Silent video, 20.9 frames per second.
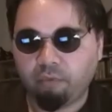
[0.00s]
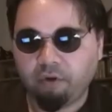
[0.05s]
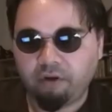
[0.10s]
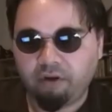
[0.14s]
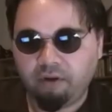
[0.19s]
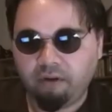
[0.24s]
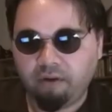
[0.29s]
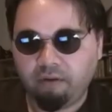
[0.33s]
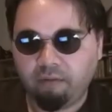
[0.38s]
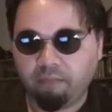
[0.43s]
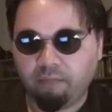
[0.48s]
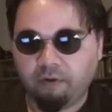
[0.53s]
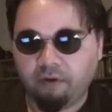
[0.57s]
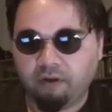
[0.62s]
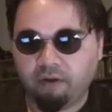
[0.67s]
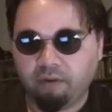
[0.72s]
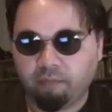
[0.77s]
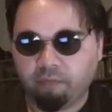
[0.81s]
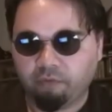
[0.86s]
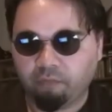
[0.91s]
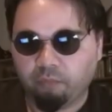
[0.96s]
everybody.
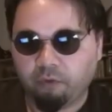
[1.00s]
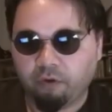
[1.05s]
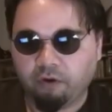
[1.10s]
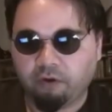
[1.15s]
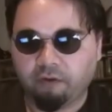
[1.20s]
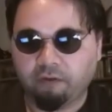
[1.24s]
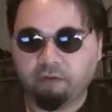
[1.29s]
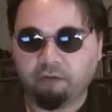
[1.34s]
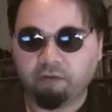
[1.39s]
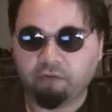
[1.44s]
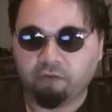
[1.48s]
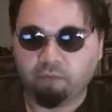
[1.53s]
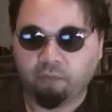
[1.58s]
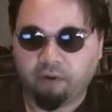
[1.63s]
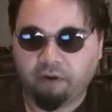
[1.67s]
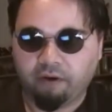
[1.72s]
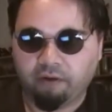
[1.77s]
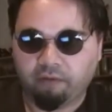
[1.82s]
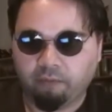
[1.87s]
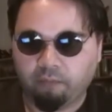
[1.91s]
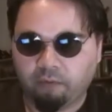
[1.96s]
My name is Mark, and this is
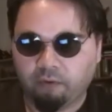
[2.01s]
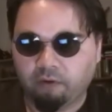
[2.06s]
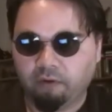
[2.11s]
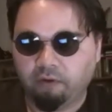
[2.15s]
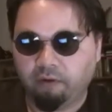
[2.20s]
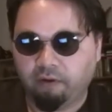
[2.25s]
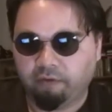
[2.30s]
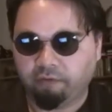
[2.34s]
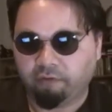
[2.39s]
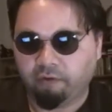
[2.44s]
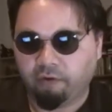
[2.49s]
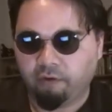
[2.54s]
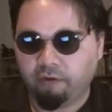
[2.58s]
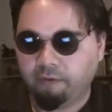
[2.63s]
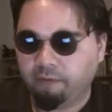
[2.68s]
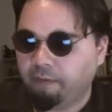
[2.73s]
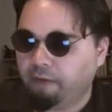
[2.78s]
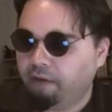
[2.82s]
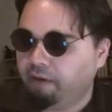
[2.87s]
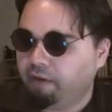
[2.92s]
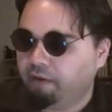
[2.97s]
Why I Hate the World. How's it
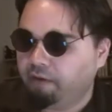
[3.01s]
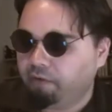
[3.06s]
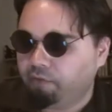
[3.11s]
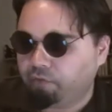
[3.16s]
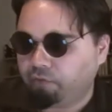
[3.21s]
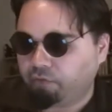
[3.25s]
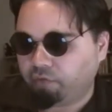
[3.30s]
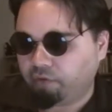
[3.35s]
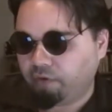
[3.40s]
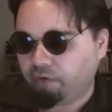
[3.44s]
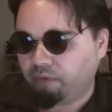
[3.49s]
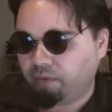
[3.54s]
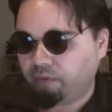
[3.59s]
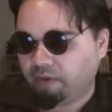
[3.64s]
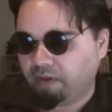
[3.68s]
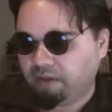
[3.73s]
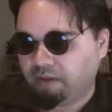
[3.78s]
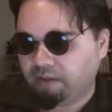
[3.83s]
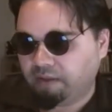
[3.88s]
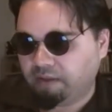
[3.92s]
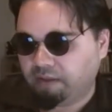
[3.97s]
going? So,